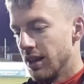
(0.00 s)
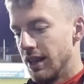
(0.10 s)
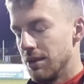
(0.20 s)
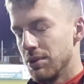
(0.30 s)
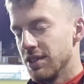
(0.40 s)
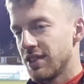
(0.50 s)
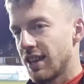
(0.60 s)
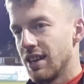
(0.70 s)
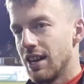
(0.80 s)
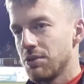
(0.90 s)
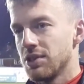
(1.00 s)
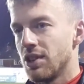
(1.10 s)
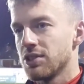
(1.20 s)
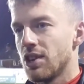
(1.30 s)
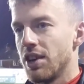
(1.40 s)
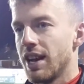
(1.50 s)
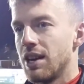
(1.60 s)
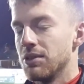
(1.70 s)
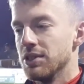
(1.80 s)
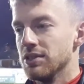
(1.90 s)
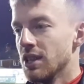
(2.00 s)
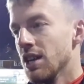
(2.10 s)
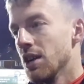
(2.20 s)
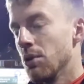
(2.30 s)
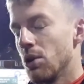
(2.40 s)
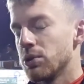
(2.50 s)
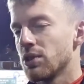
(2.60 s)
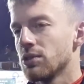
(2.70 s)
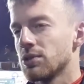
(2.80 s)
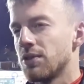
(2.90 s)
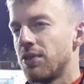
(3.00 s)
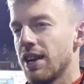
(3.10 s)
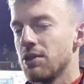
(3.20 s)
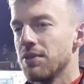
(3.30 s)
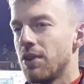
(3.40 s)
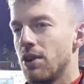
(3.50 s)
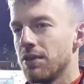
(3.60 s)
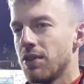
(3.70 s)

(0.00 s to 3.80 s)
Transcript: uh, but in the second half, we sort of sorted it out and we always looked, looked a threat going forward.